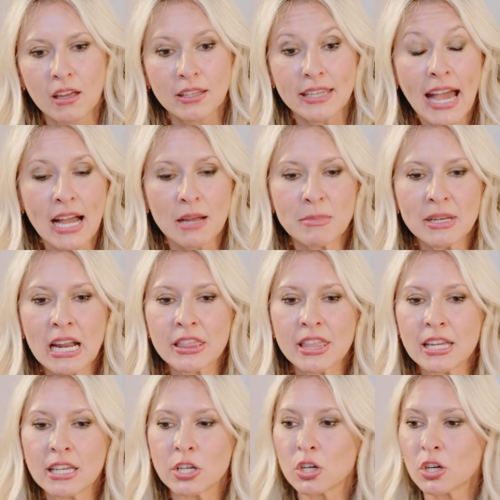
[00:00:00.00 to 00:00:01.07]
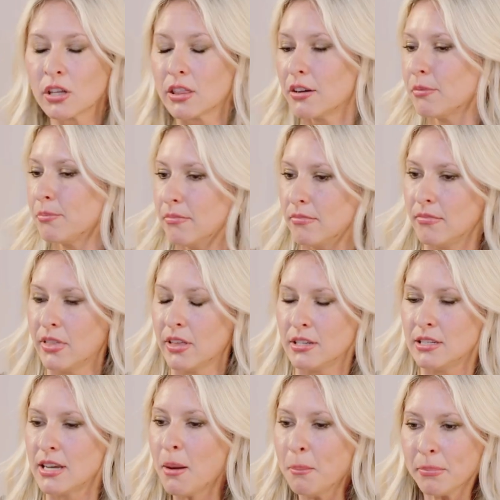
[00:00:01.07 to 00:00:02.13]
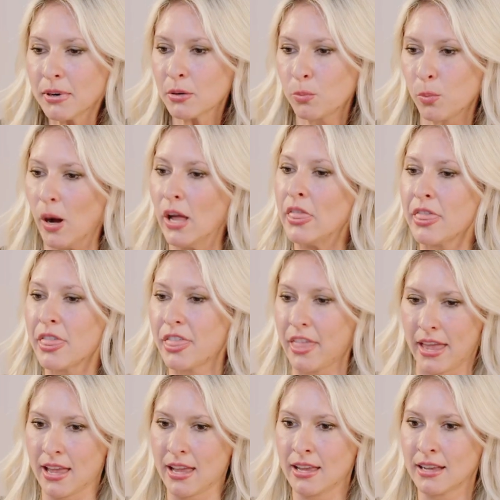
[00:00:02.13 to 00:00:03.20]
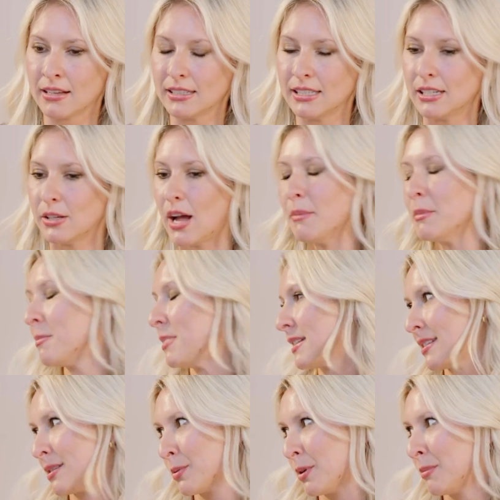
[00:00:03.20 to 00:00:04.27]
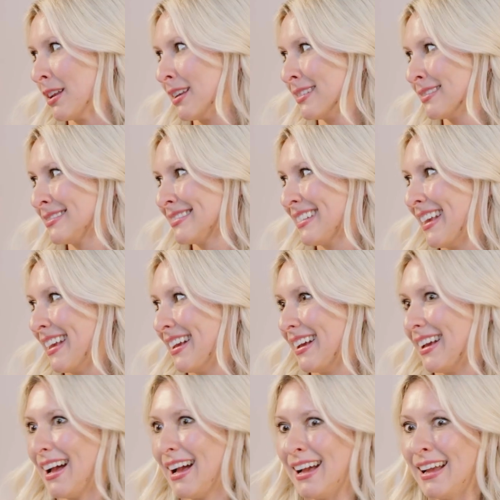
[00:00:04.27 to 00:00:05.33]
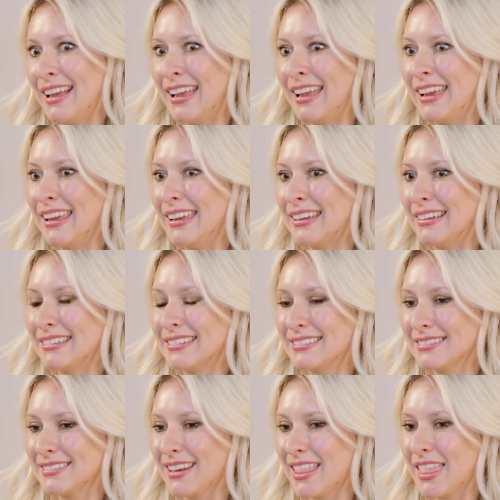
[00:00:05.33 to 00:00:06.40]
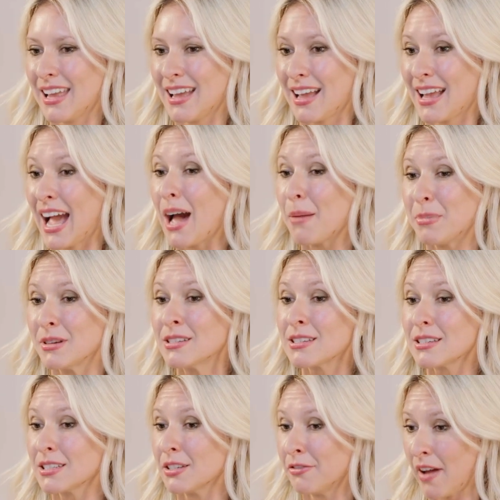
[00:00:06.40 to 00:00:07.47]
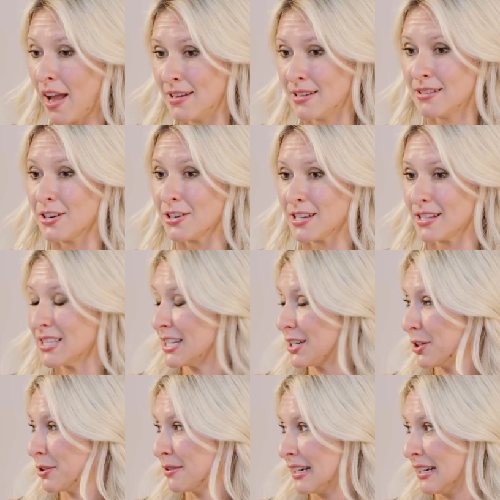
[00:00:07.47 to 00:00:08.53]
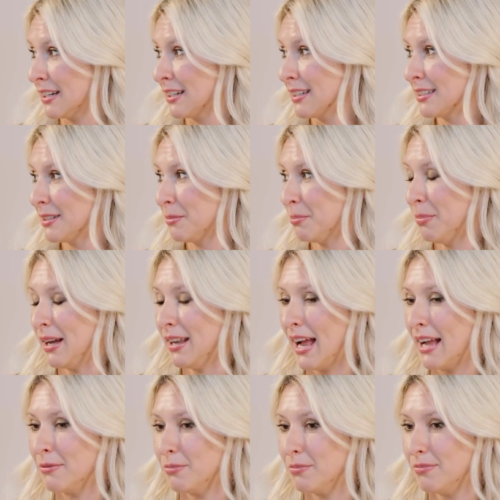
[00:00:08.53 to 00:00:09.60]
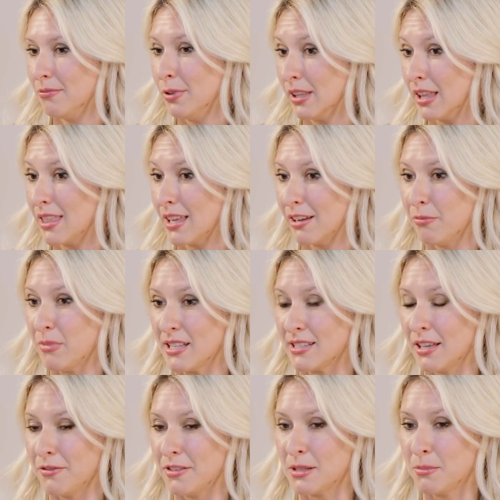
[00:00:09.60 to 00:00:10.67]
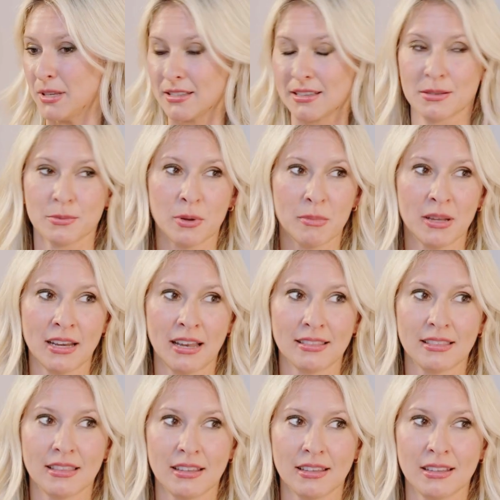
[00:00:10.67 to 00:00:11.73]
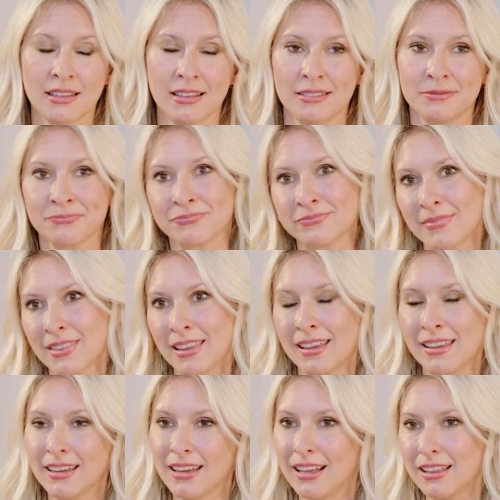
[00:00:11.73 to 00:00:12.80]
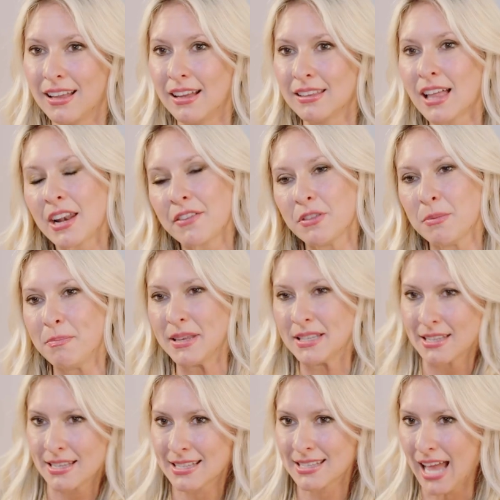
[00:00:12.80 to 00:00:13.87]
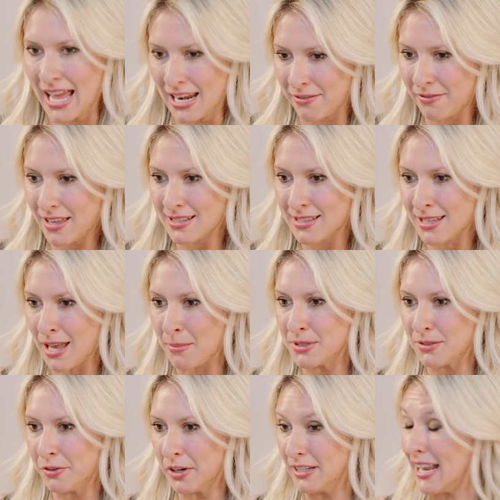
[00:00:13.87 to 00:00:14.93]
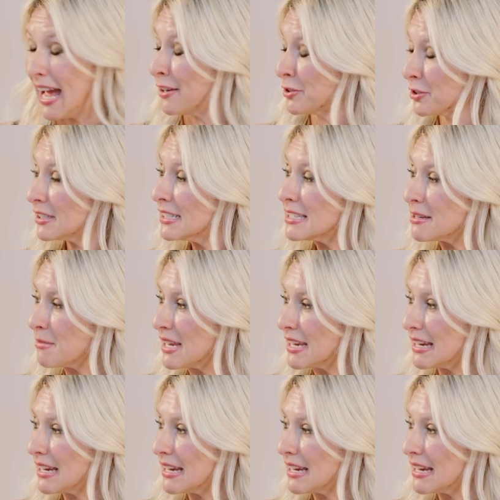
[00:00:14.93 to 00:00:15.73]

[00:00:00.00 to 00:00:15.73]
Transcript: Yeah, I mean, I think you're the number one thing, you know, I'm a businesswoman. I think I happened to find an artistic career, but I really think of myself as a businesswoman, and a lot of the business side of this comes very naturally to me